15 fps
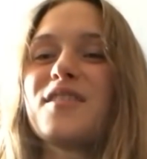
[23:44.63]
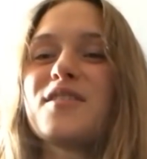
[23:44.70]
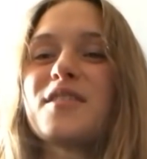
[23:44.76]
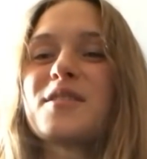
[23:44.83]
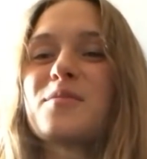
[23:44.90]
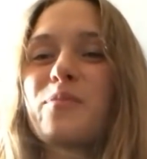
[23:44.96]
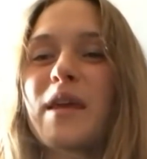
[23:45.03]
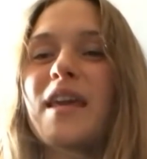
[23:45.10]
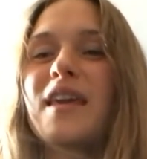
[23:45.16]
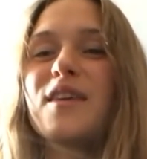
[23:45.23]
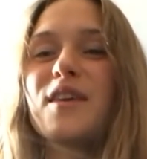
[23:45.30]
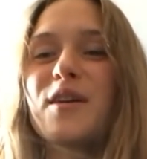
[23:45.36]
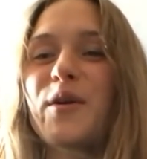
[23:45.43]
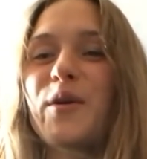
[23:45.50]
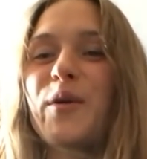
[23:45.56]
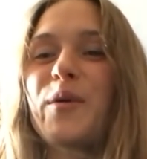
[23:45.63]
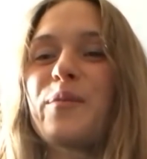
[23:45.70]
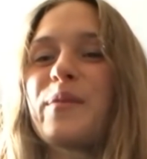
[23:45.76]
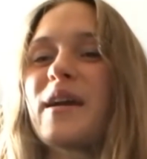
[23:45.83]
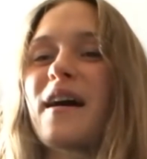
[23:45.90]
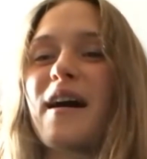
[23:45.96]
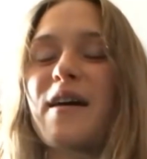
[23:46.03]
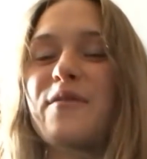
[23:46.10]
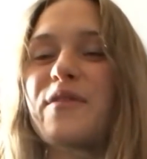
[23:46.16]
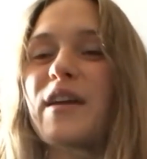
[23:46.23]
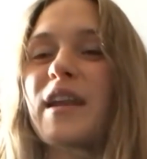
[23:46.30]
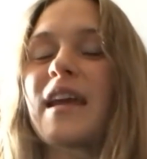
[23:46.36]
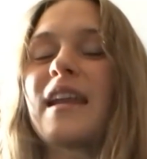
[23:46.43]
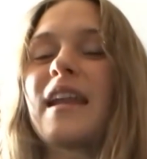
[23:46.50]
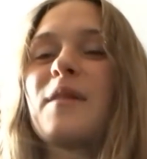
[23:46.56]
Just be you, be
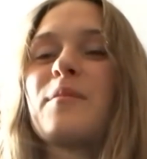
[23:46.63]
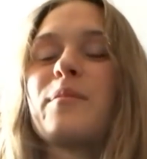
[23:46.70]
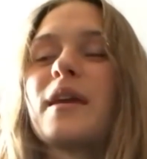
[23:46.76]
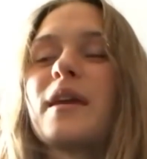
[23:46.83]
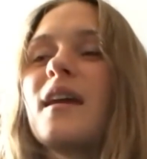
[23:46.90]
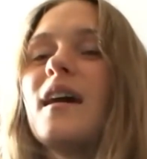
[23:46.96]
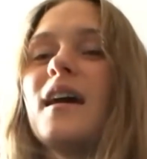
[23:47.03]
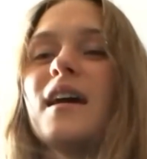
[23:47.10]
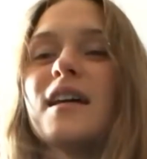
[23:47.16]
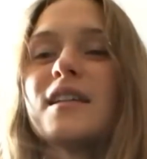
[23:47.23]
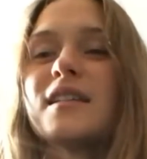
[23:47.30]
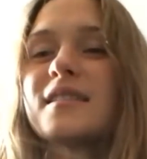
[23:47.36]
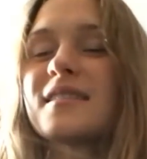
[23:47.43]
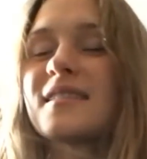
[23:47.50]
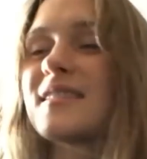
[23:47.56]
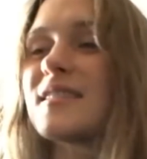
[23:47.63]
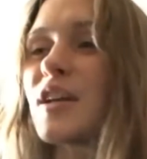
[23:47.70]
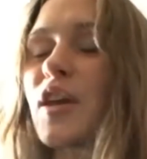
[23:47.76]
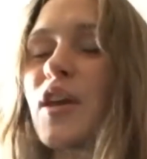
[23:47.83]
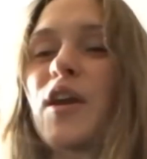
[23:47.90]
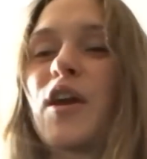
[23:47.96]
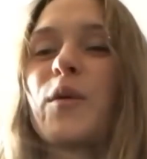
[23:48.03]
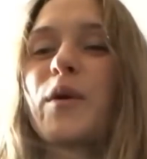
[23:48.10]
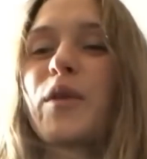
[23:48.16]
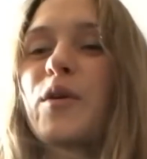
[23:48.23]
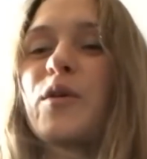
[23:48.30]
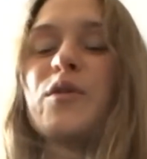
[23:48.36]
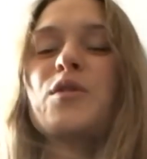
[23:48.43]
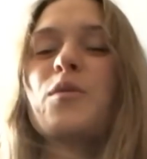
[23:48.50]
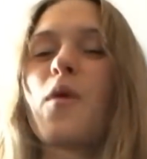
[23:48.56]
confident, and be secure with
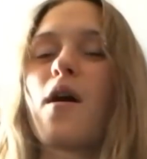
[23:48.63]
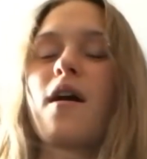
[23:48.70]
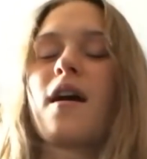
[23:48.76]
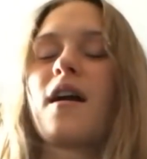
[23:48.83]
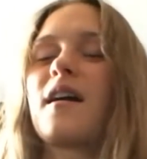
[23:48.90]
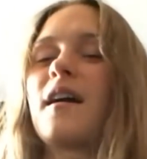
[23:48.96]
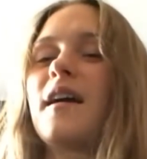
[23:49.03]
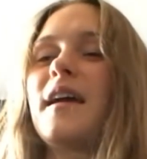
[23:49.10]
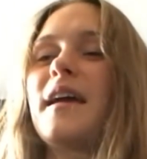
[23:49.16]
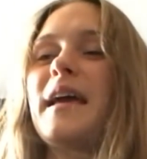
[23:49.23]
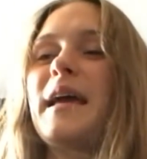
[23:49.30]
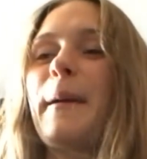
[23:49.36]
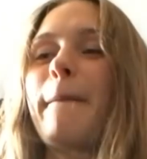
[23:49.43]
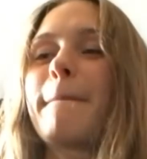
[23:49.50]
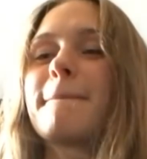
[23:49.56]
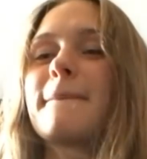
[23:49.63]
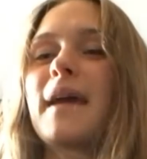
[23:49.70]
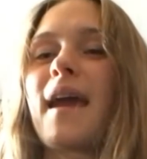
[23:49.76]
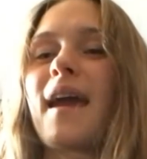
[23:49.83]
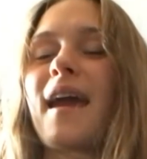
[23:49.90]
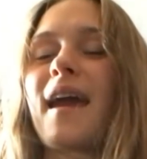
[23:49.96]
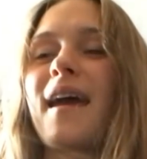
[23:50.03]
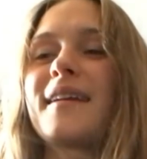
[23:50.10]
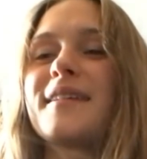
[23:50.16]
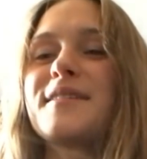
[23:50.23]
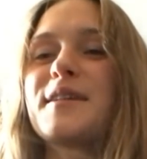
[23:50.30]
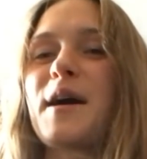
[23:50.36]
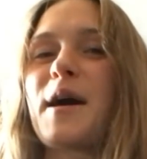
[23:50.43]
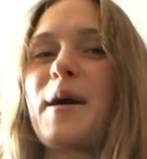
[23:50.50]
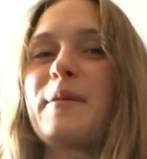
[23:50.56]
who you are.
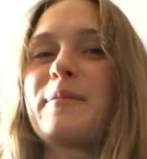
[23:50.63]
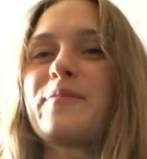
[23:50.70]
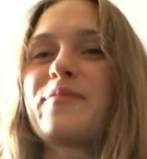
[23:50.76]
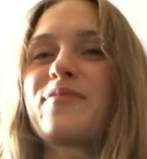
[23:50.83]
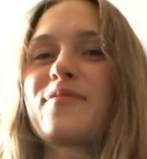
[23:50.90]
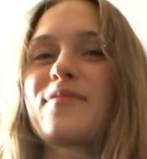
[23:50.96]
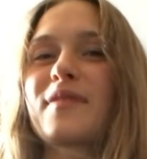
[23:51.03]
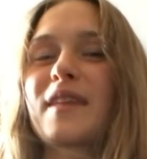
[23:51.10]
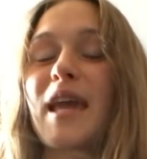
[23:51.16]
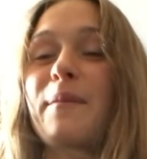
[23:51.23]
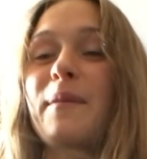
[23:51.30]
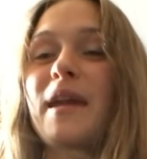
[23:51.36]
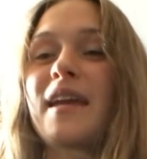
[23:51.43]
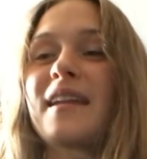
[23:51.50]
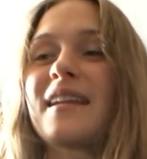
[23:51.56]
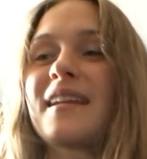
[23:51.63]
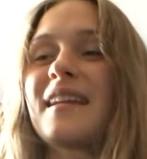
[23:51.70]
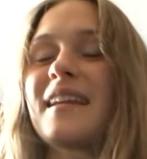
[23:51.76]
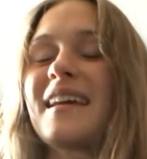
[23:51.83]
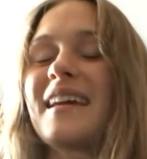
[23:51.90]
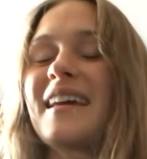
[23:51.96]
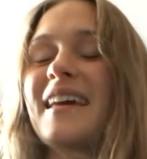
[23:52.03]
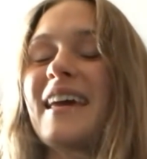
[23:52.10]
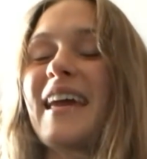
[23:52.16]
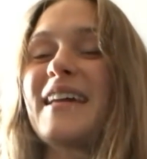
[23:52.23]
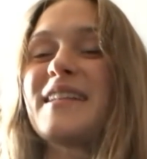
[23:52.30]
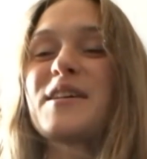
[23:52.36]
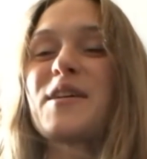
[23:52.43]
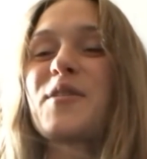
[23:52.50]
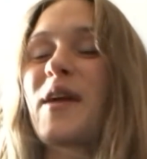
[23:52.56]
And um, I mean,
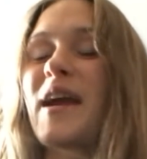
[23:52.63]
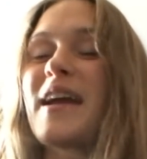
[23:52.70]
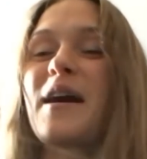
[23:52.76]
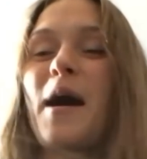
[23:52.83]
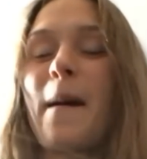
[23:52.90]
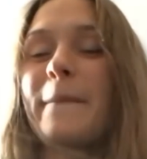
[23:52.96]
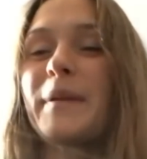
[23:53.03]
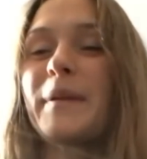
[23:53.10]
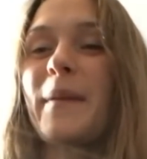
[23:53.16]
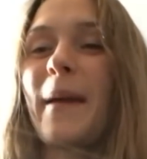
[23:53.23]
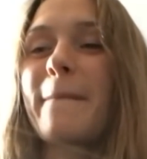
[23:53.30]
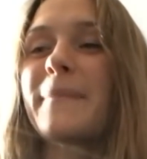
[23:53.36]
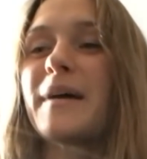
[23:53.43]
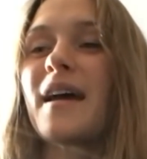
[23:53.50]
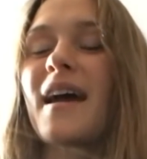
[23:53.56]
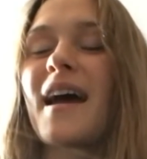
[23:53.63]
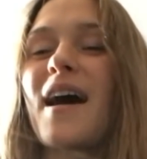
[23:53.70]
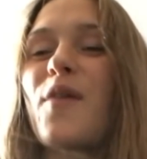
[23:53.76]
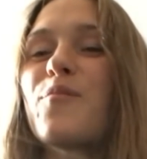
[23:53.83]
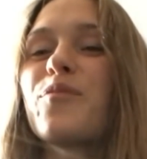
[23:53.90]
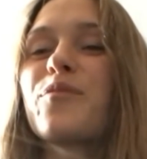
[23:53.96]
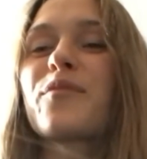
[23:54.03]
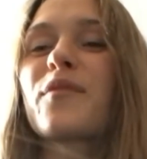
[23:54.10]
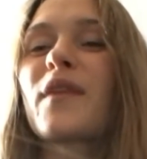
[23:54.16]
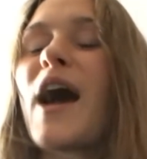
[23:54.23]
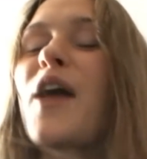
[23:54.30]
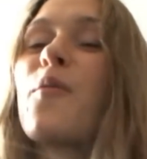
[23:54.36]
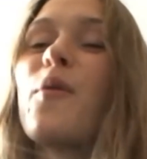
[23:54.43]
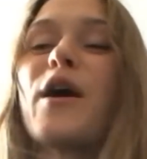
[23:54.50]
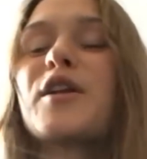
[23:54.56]
it's a great compliment, but
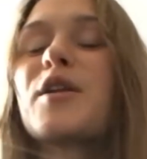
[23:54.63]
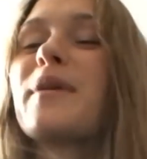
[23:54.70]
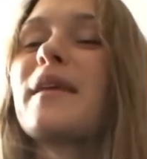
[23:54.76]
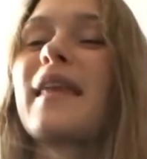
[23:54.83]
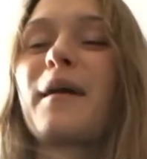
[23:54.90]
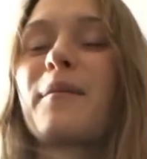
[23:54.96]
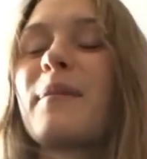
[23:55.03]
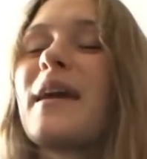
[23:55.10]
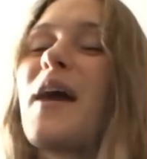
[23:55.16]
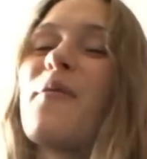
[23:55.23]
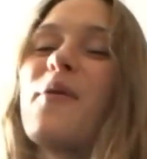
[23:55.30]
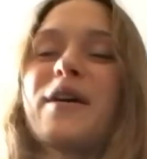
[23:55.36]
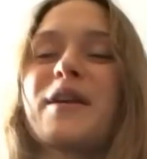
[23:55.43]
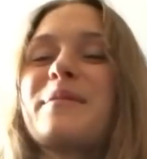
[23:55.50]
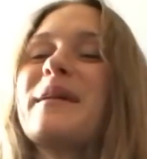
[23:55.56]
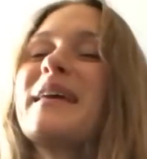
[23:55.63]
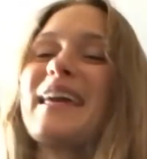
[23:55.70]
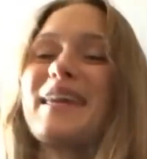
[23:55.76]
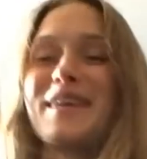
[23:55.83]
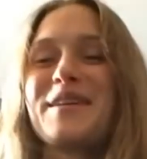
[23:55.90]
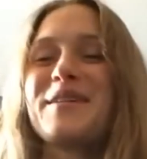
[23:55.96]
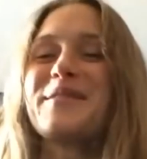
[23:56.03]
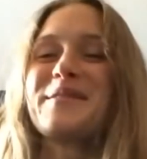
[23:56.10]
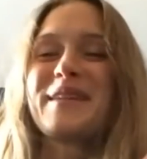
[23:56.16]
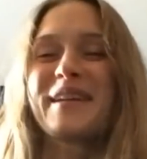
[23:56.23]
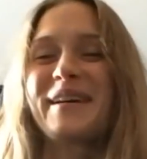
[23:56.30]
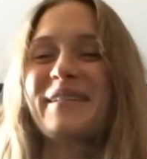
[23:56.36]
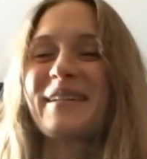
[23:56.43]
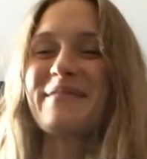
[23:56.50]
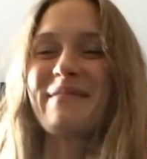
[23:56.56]
I don't want you to be like me. I want you to be like you. You
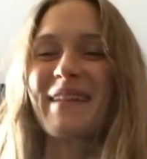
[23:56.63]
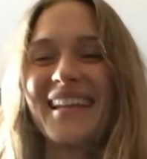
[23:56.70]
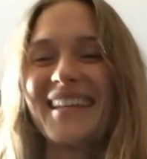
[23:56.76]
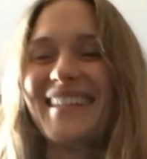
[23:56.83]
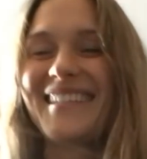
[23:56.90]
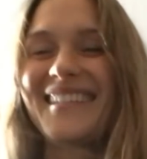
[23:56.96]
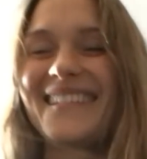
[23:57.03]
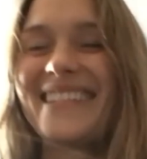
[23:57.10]
know what I mean?